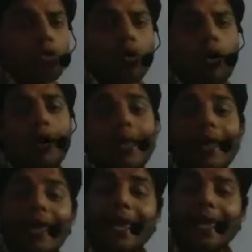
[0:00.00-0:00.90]
called
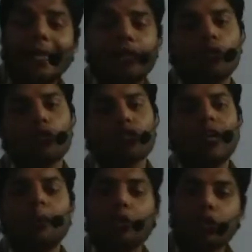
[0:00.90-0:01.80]

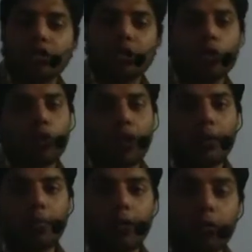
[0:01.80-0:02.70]
agranulocyte because they don't
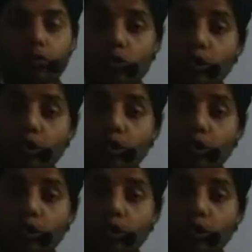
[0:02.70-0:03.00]
have granules.